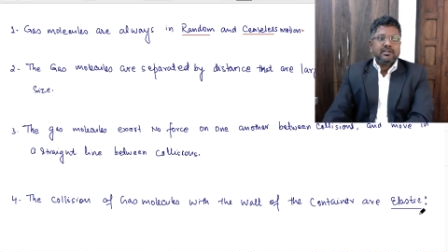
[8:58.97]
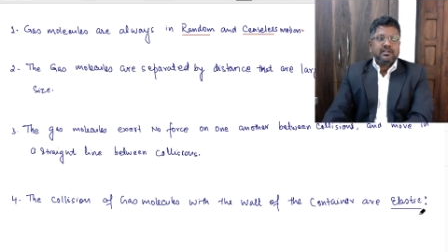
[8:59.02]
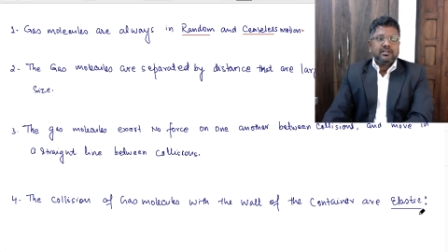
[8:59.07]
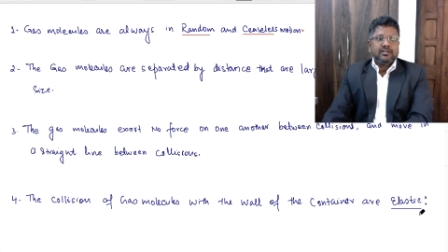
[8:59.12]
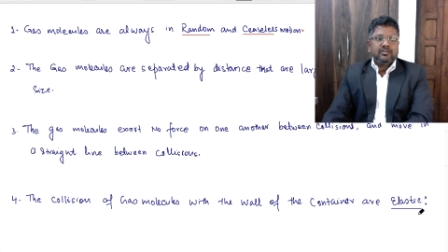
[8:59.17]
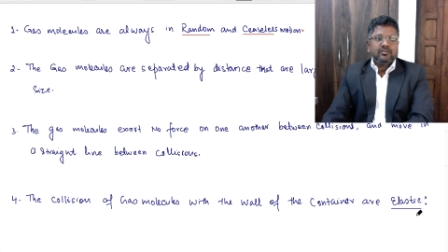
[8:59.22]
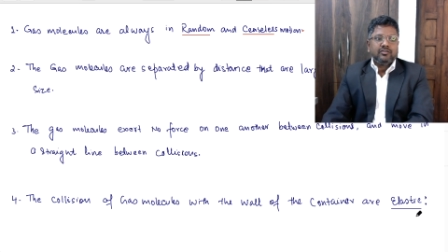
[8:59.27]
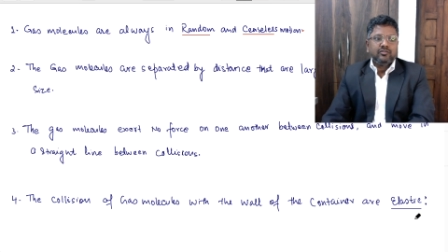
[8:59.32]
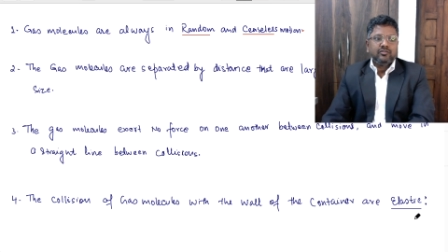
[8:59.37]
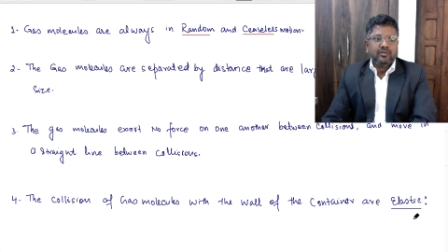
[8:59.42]

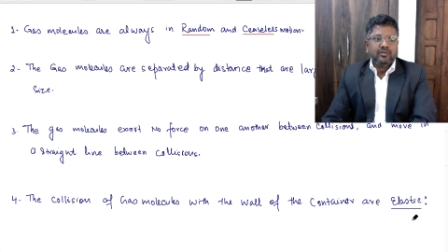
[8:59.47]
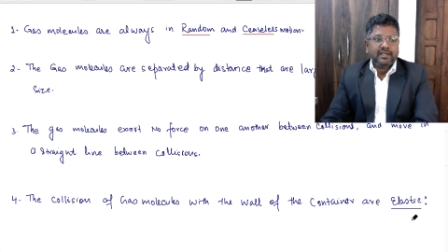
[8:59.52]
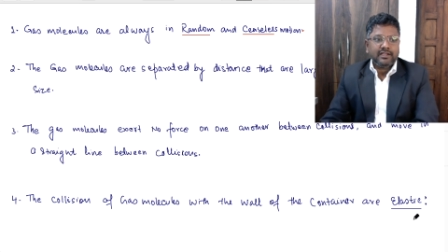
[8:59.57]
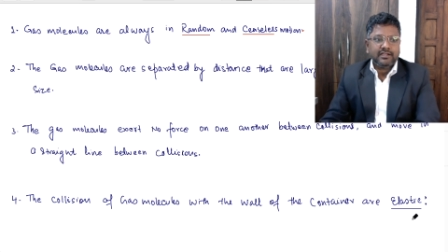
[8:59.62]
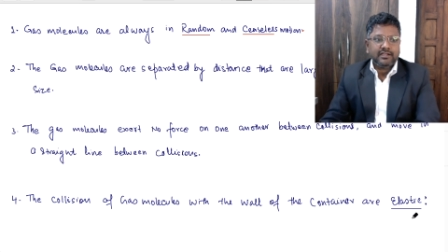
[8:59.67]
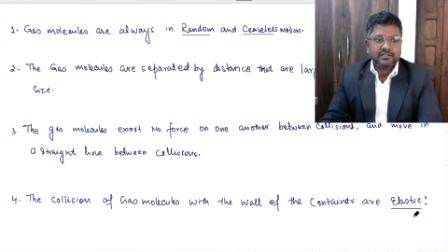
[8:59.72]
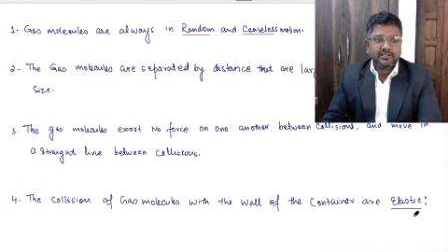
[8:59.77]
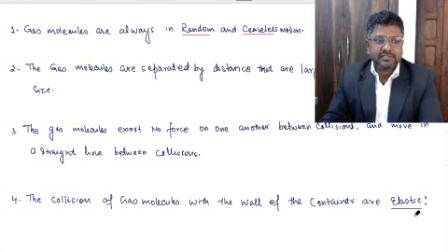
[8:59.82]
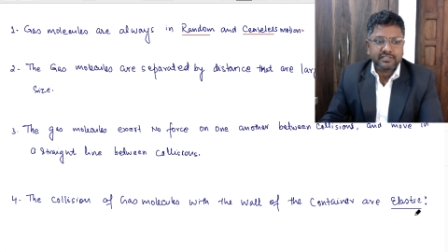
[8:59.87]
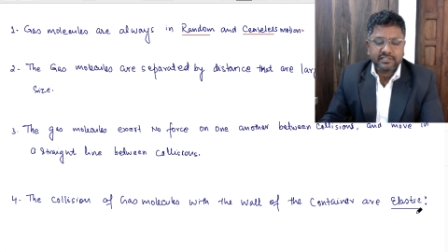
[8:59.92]
no
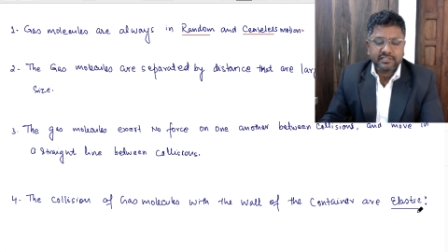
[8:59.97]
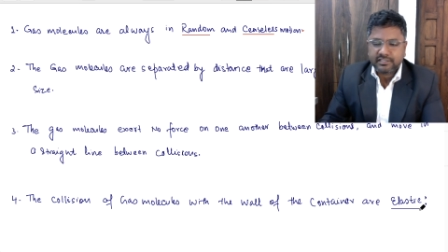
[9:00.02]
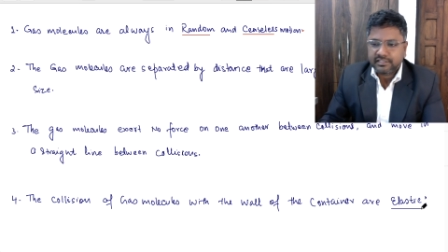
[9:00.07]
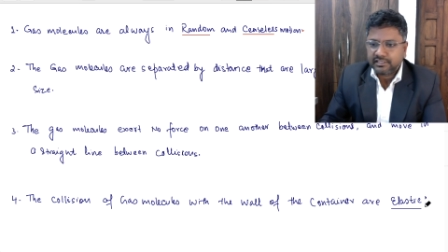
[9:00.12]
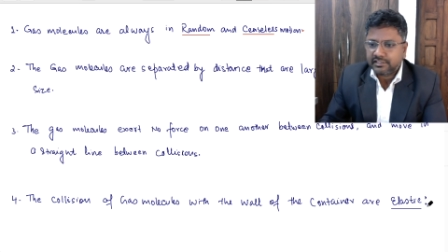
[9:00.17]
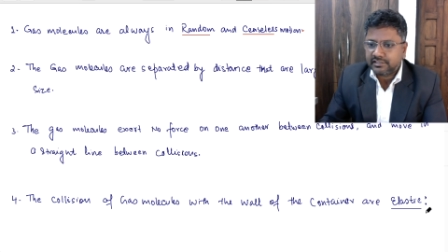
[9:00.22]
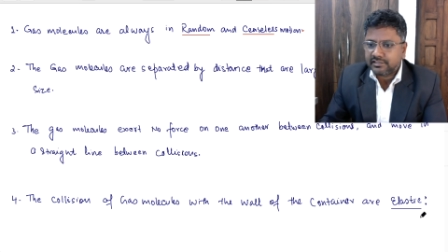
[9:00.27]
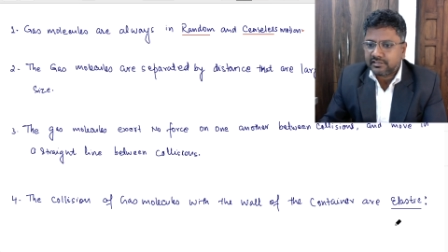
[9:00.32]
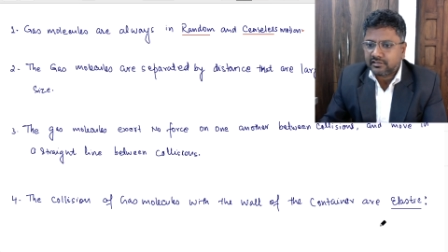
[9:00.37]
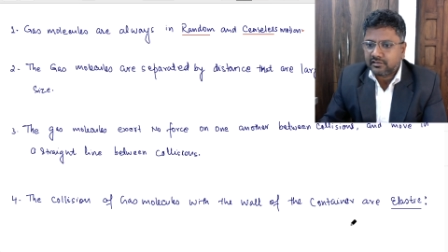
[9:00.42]
energy
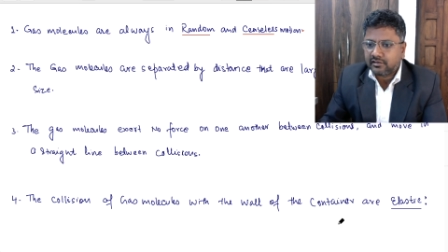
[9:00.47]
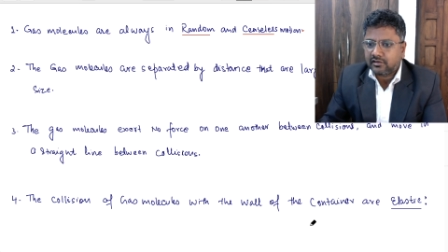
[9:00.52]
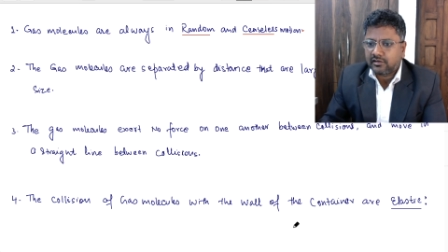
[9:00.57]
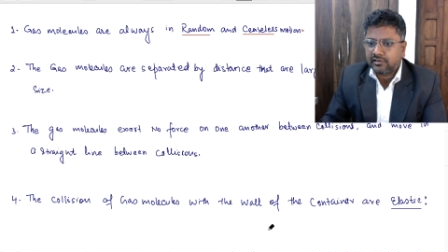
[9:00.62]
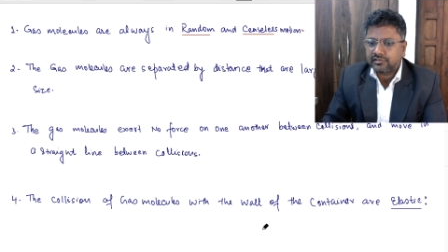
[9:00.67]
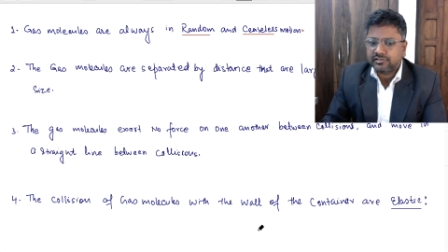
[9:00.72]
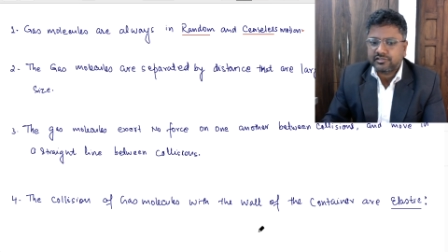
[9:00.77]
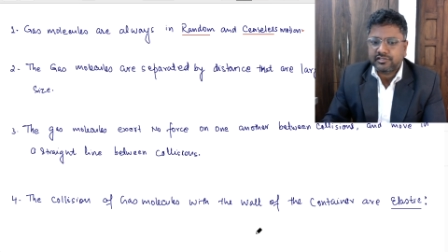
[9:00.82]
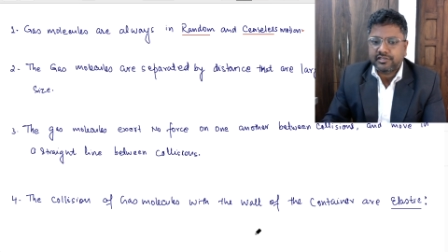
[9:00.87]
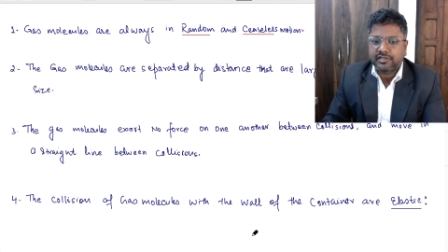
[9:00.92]
is
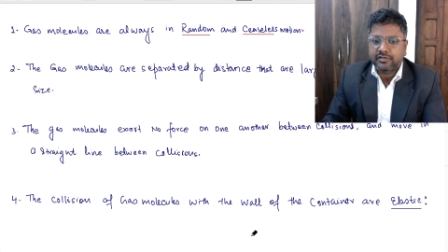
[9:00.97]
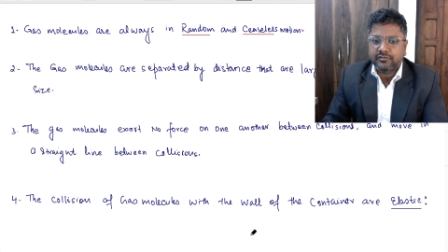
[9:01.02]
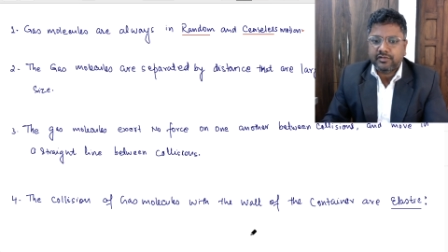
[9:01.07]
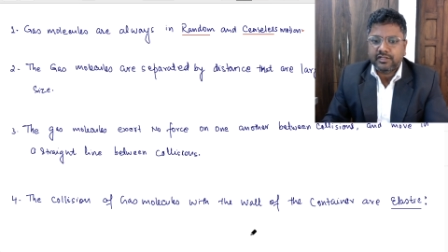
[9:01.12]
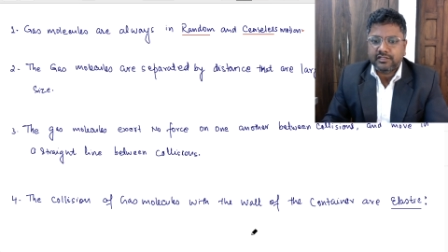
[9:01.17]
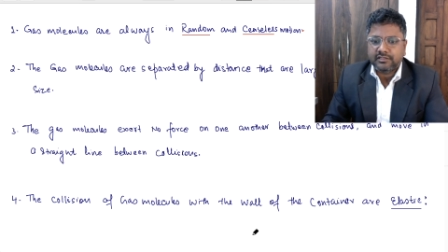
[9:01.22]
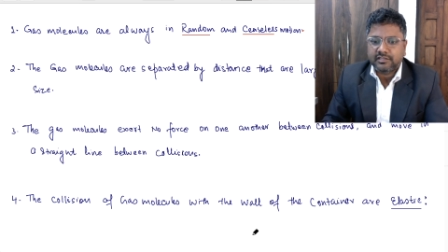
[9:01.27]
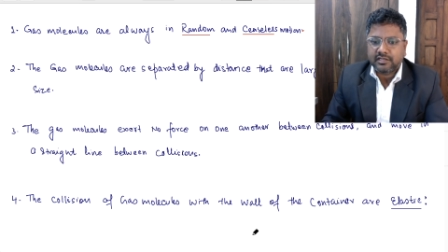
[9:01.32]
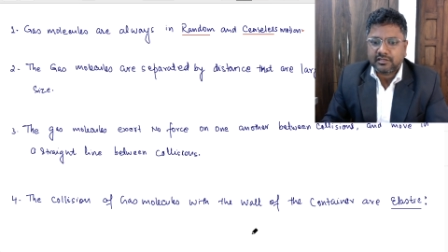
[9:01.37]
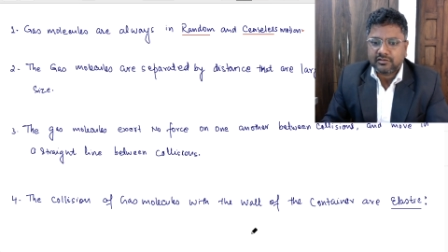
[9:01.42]
lost during the